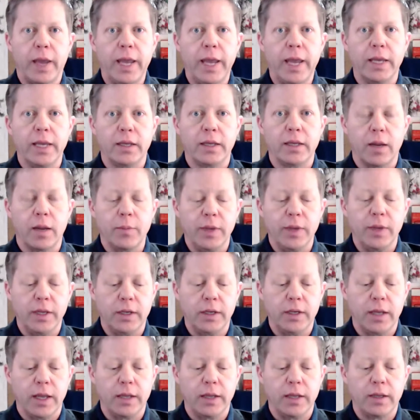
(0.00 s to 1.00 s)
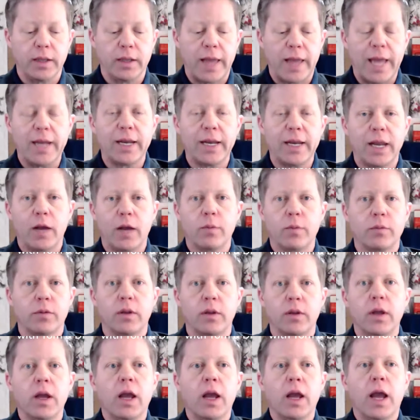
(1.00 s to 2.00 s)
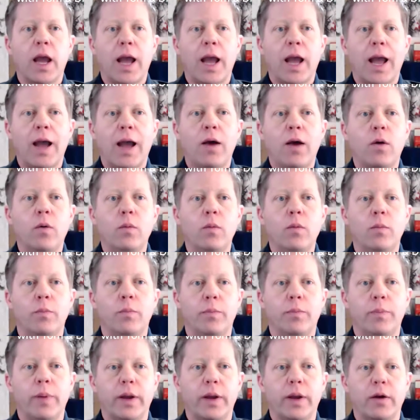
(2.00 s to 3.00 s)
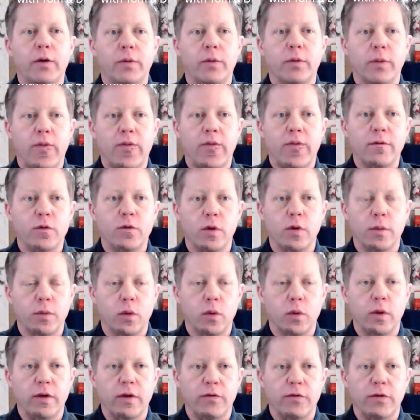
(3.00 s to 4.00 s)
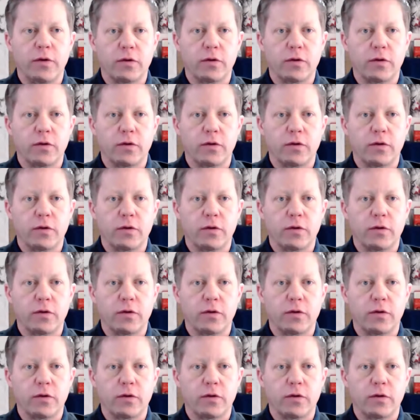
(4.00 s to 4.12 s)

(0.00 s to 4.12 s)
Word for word: paid i mean and that helps how better to have your employee feel